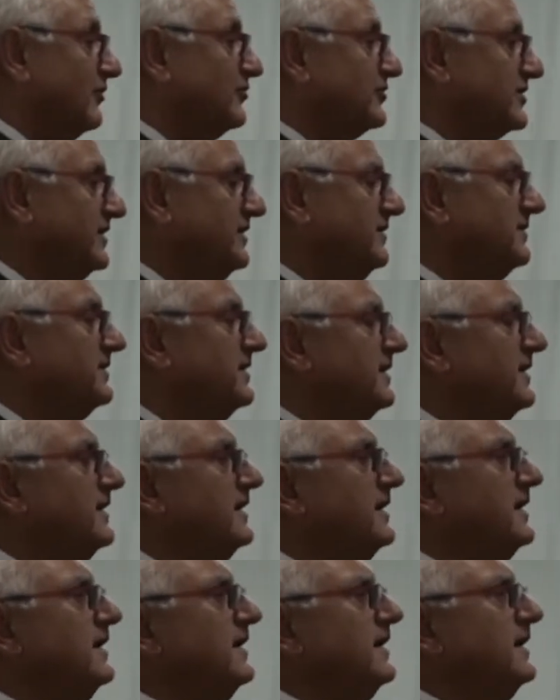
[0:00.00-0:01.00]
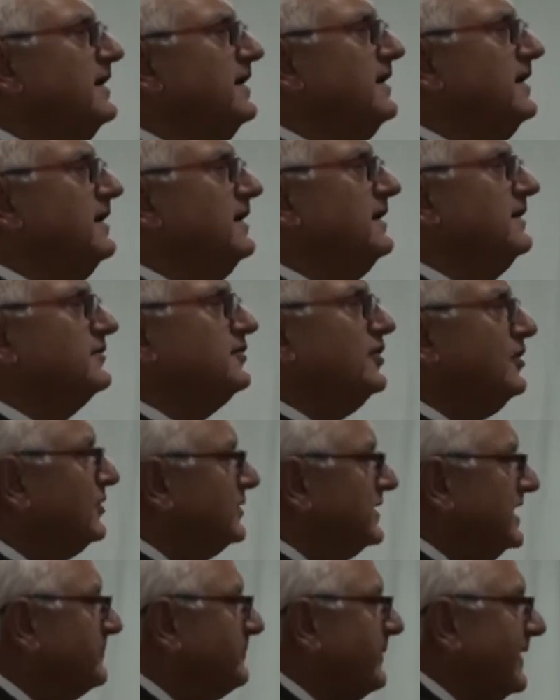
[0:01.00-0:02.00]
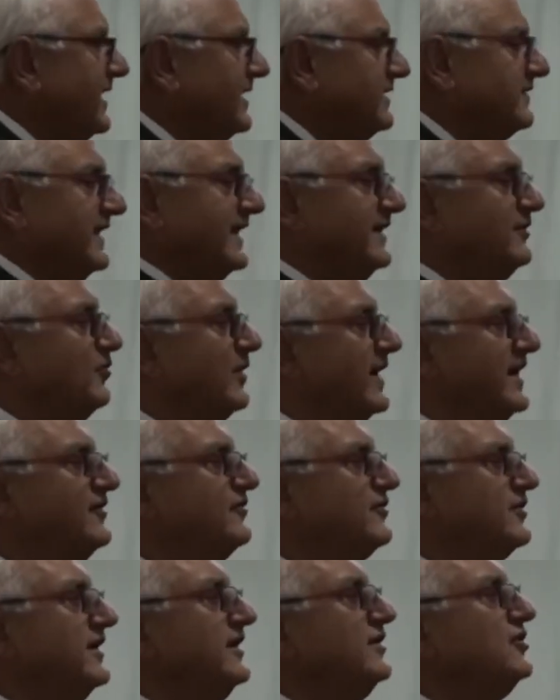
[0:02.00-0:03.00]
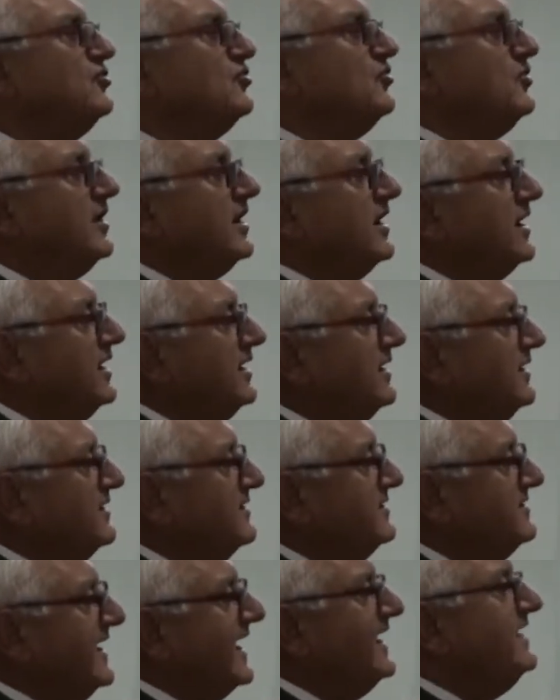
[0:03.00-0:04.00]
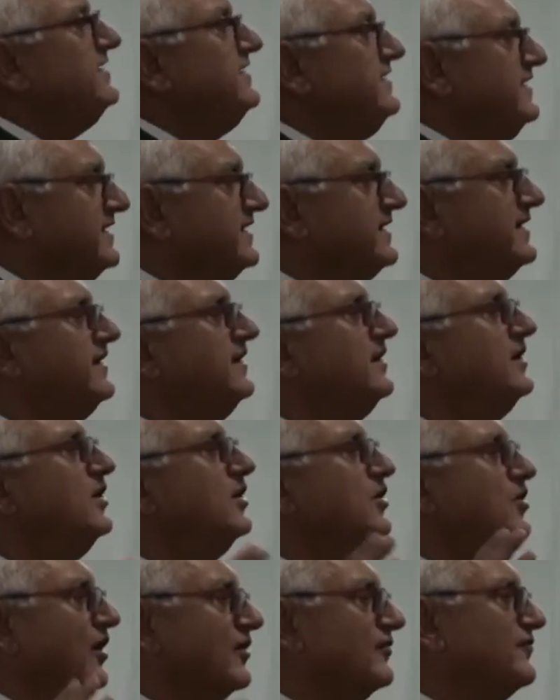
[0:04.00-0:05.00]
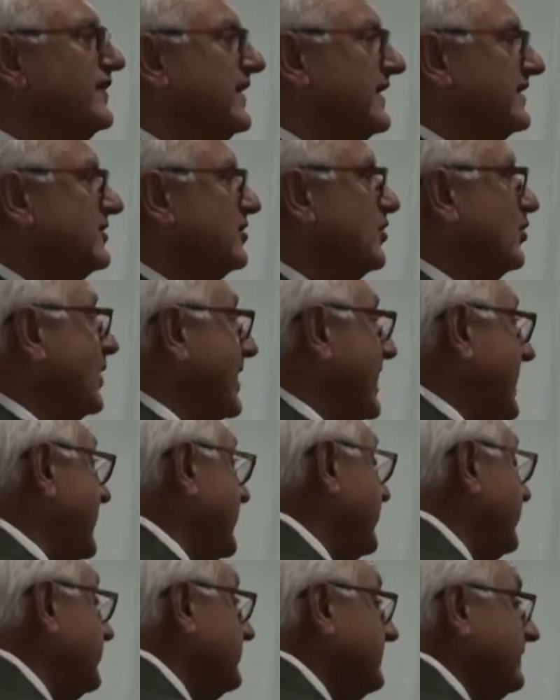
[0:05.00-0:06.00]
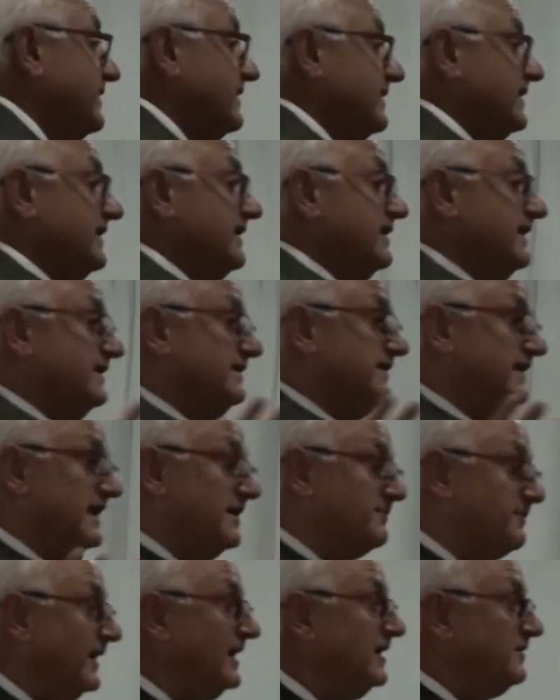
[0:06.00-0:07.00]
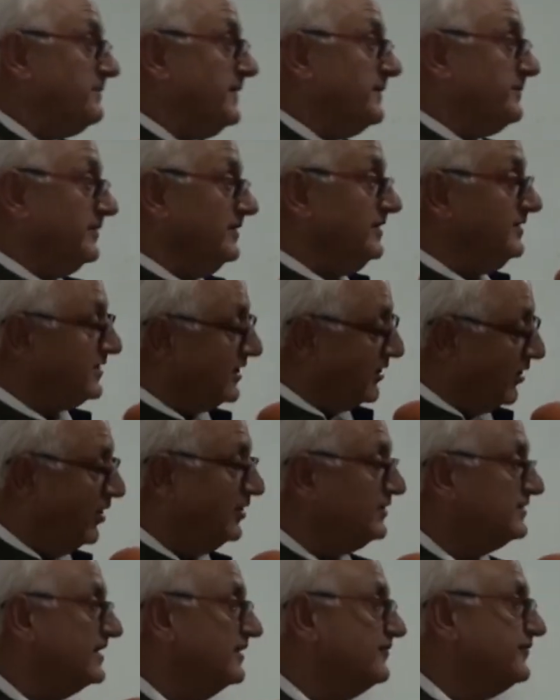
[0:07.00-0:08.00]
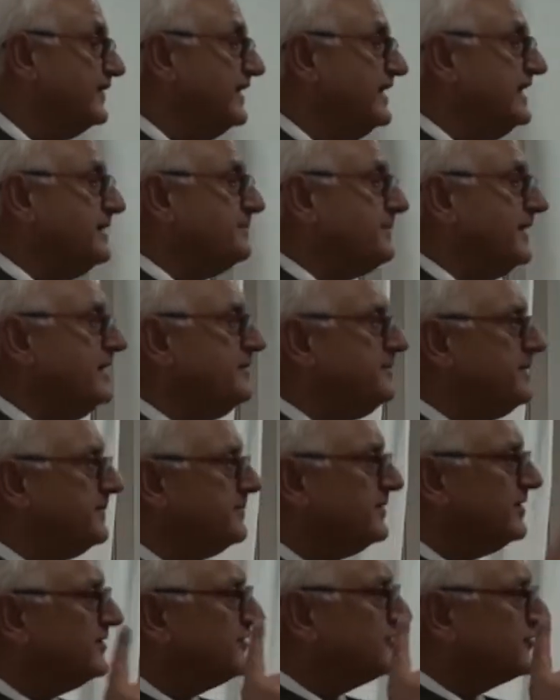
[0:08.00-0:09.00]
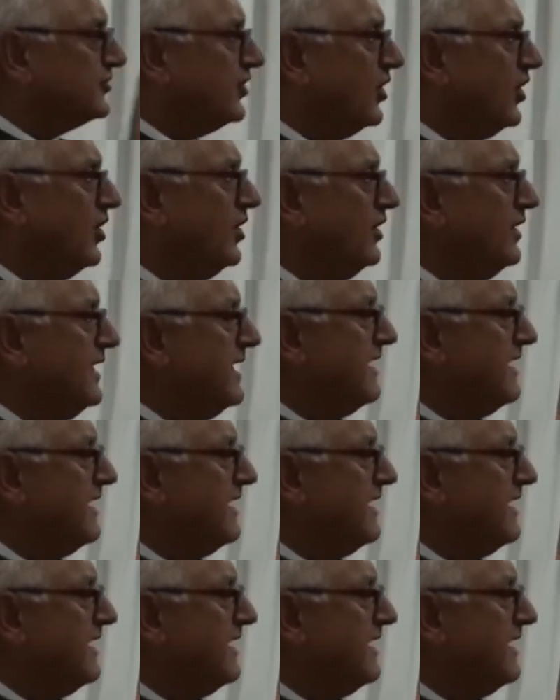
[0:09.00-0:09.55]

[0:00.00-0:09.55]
counter. So Nepal then went into a 10 year conflict where the Nepali people, the long suffering Nepali people saw